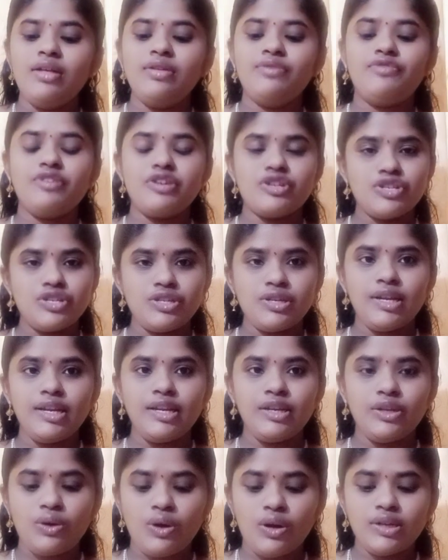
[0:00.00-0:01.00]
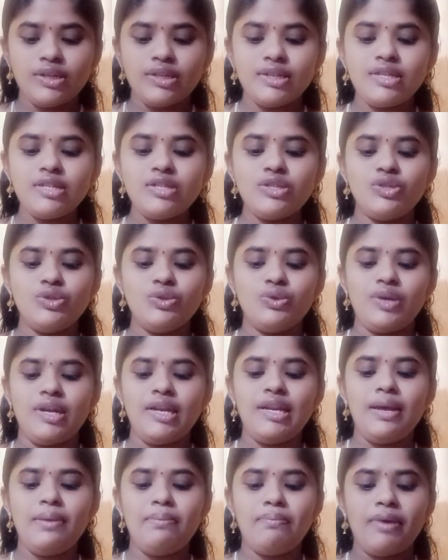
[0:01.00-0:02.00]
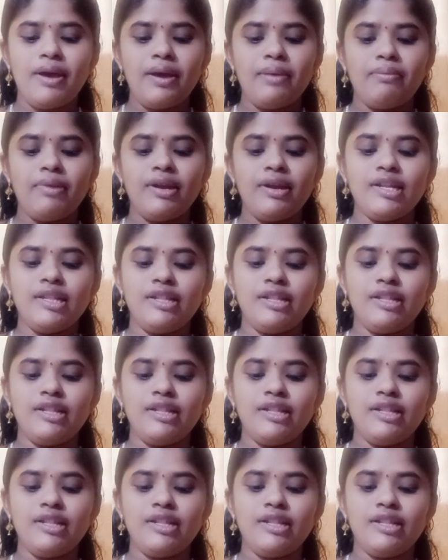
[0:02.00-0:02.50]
Functional incontinence due to any impairment